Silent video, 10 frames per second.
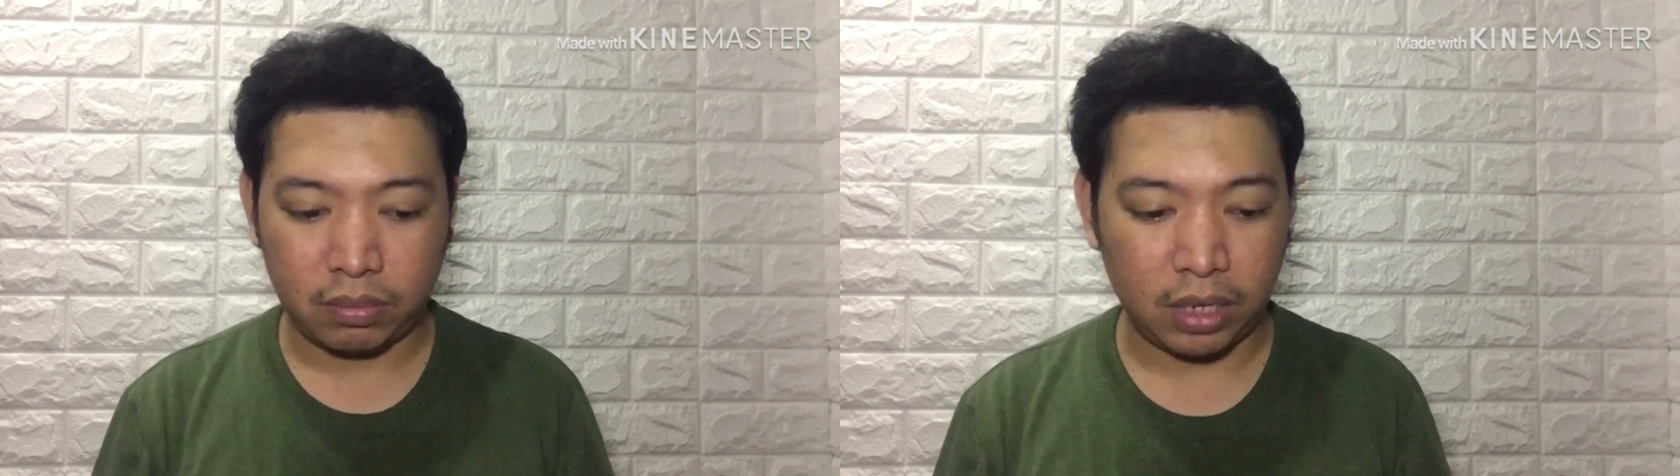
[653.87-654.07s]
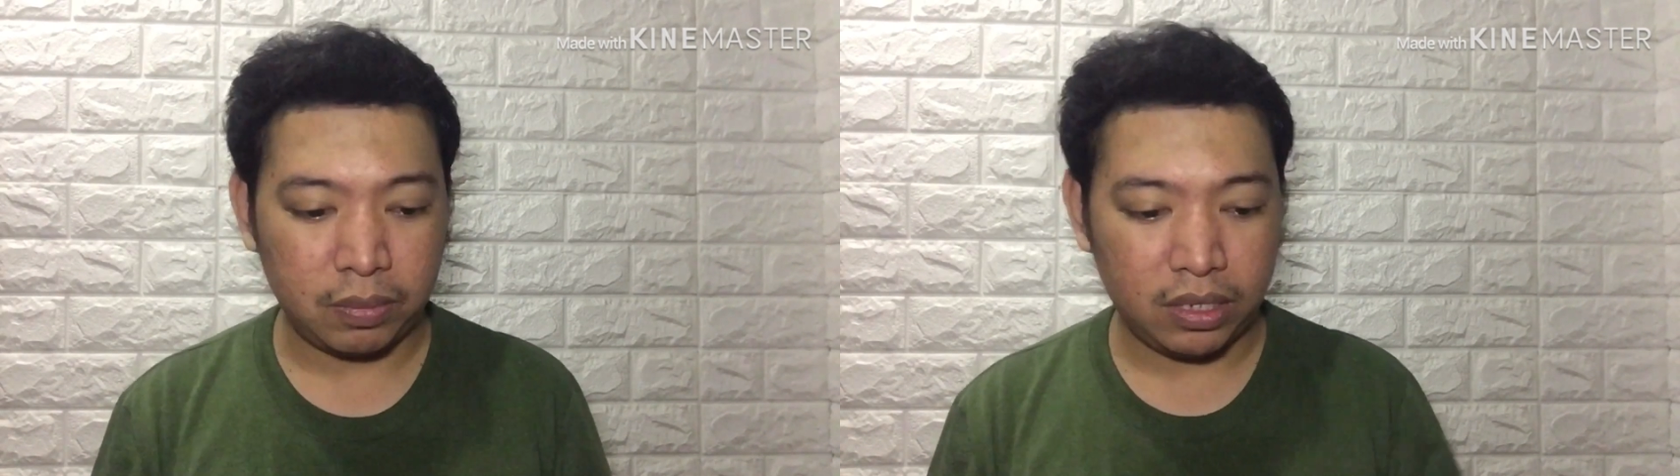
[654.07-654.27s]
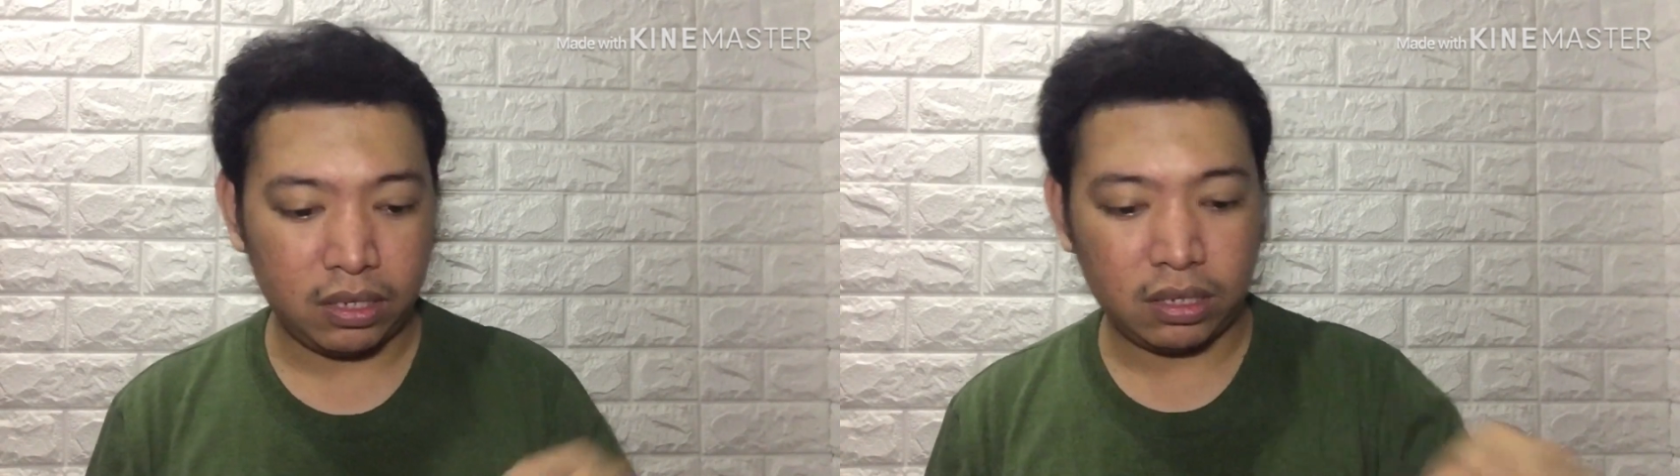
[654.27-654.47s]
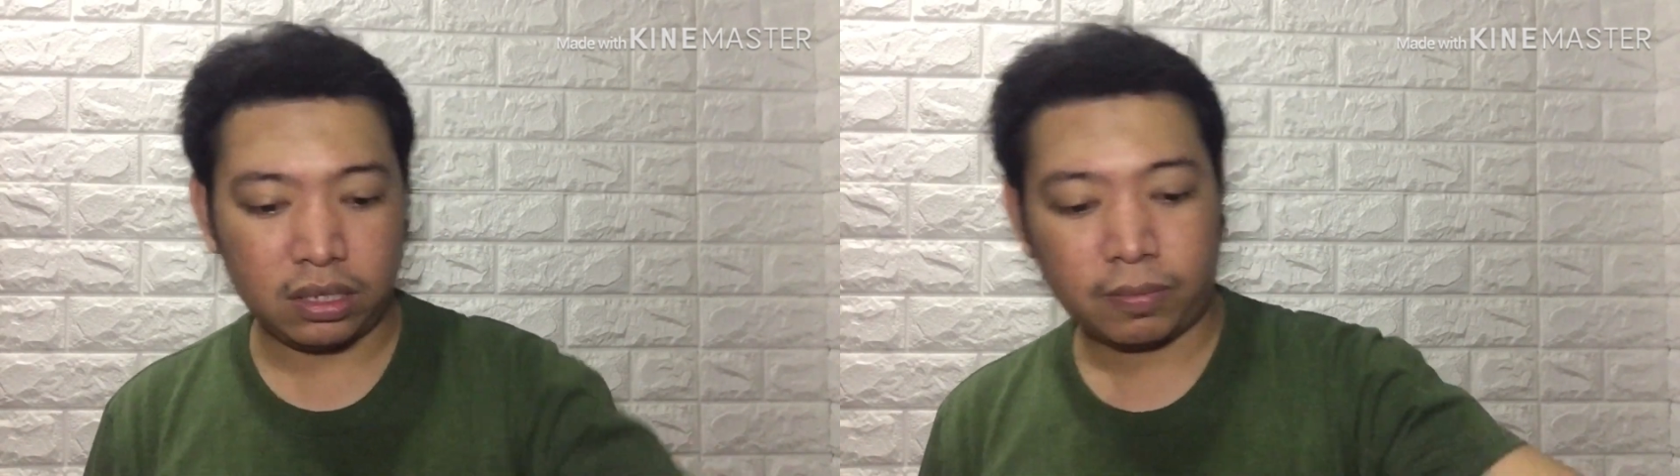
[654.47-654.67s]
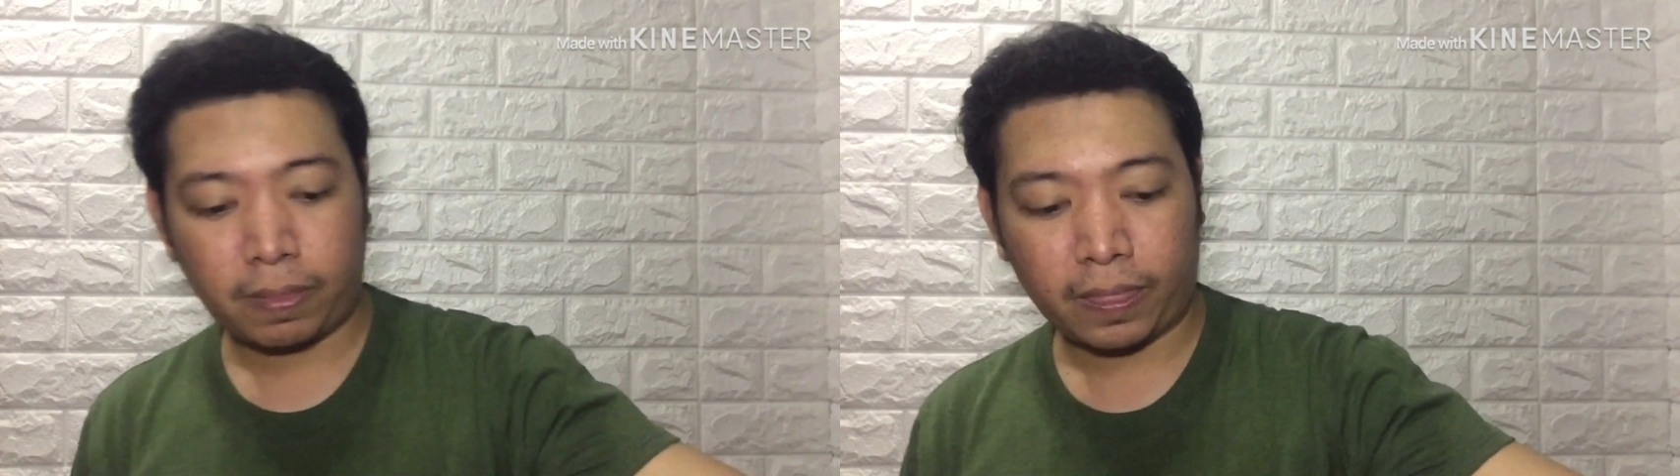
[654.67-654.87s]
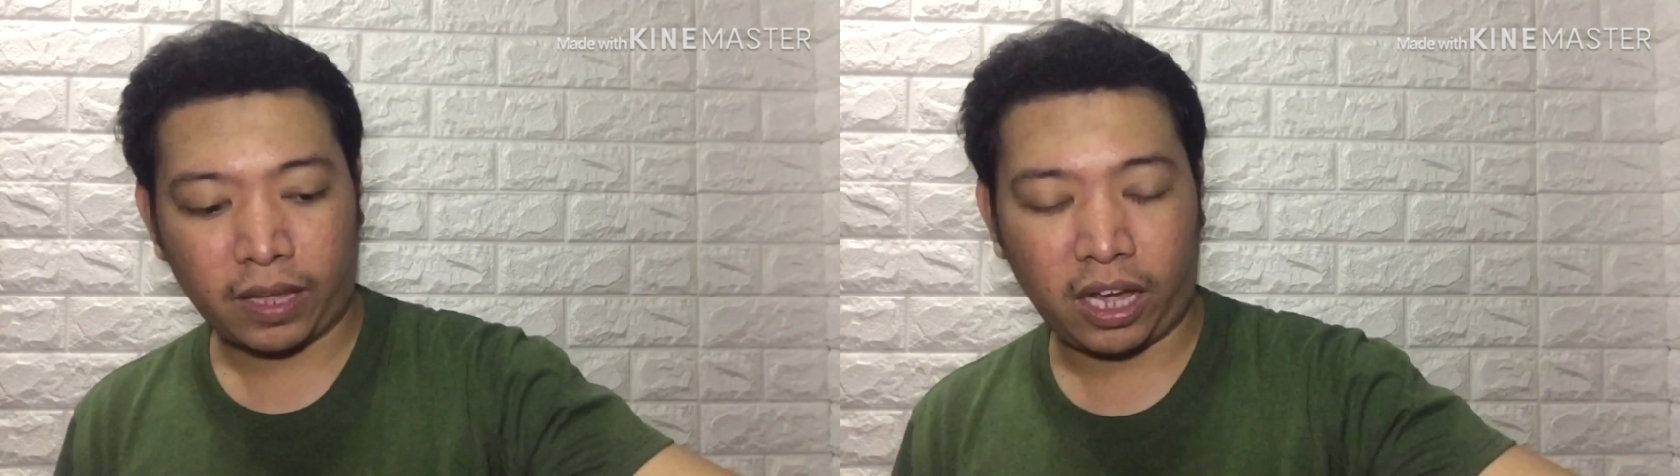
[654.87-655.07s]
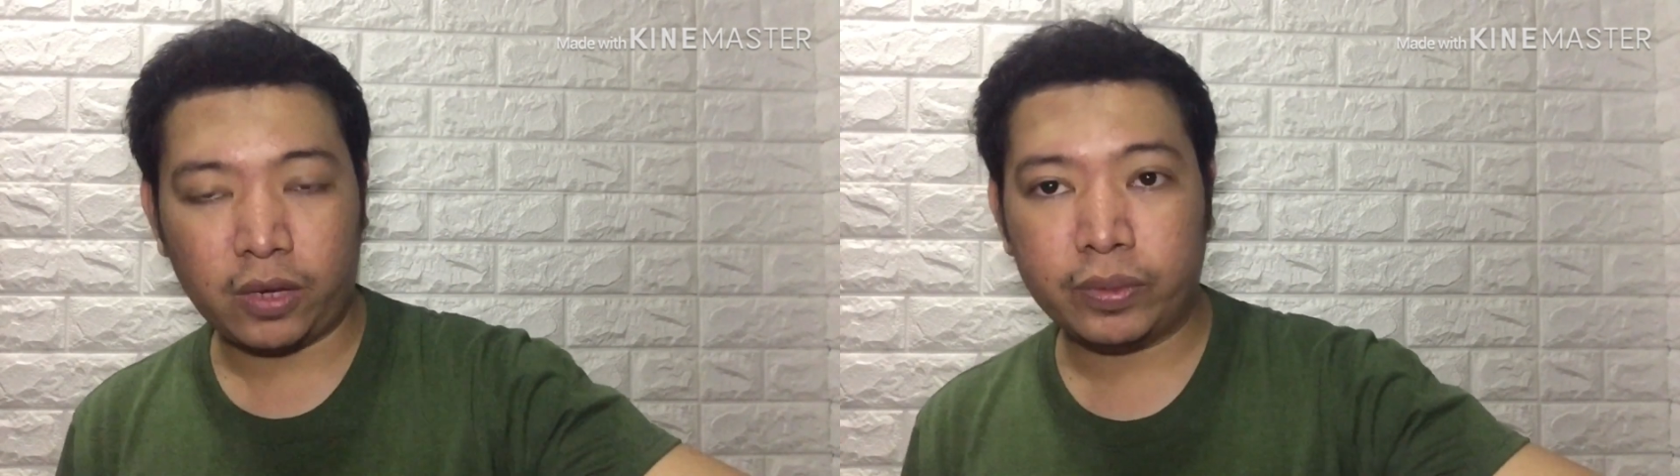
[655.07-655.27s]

maybe I